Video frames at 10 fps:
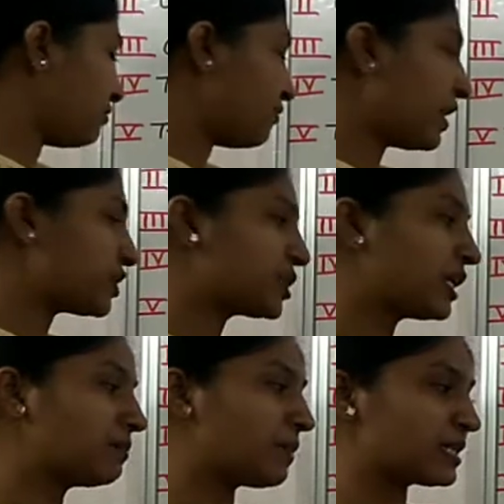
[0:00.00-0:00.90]

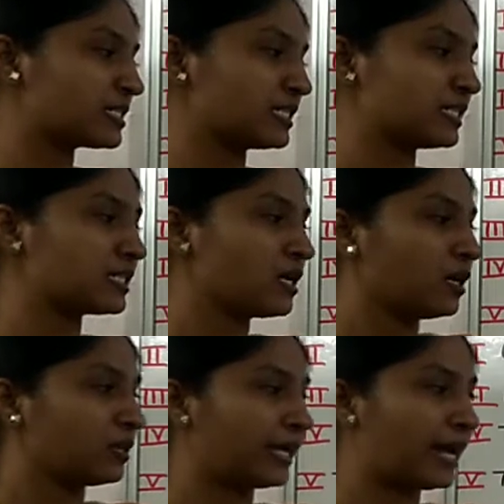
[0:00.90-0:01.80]
facial muscles,
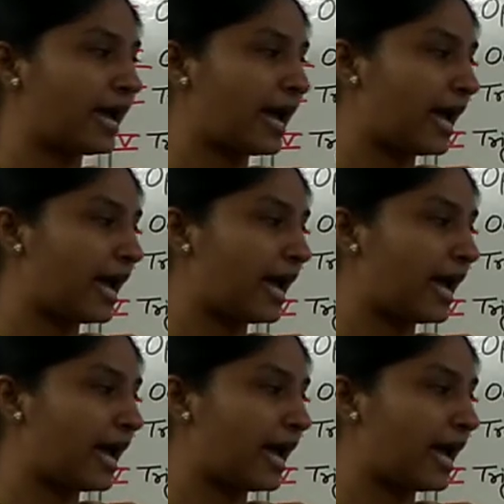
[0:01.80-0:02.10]
they